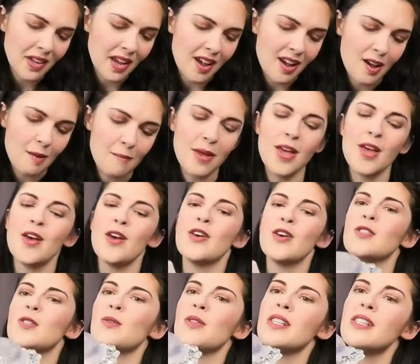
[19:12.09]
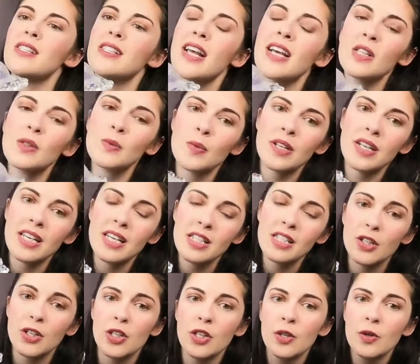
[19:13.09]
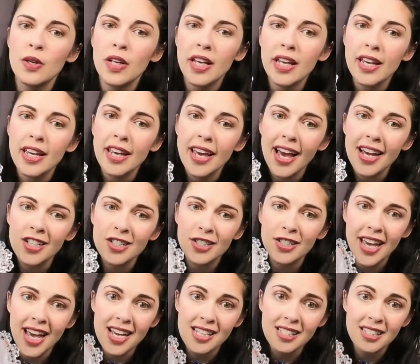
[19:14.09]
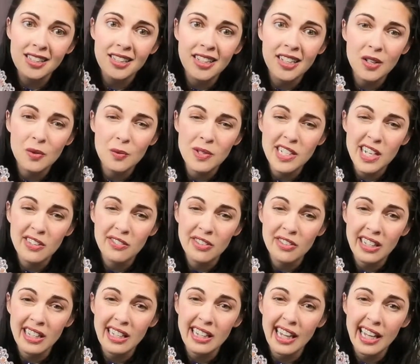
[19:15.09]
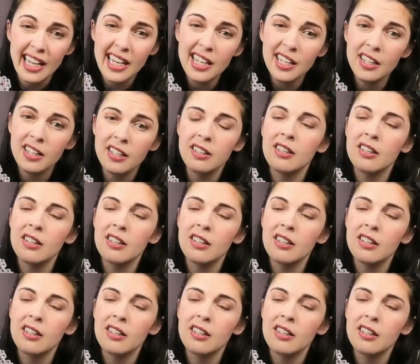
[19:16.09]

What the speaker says: So this next one is a cutie. He actually has a lid, which I really like.